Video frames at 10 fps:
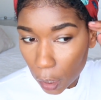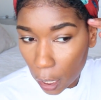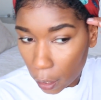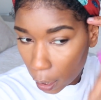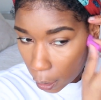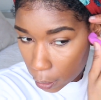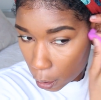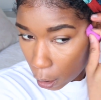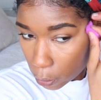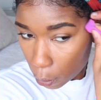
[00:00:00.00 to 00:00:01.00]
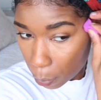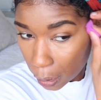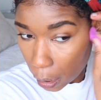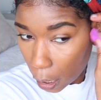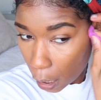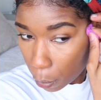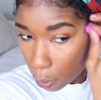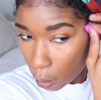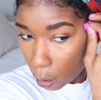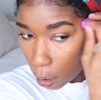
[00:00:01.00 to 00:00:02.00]
And then I like to also bring it up
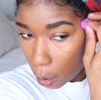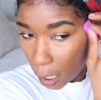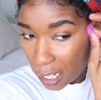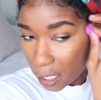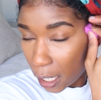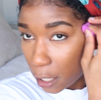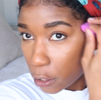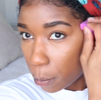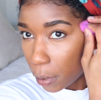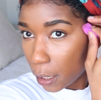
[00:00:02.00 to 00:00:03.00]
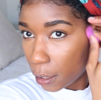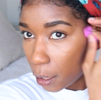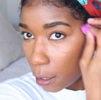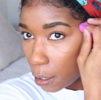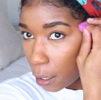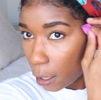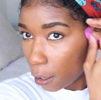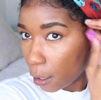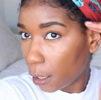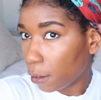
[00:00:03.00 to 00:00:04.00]
and kind of just blend it into the
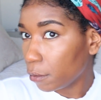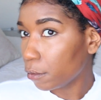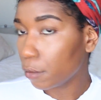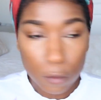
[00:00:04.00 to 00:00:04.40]
hairline.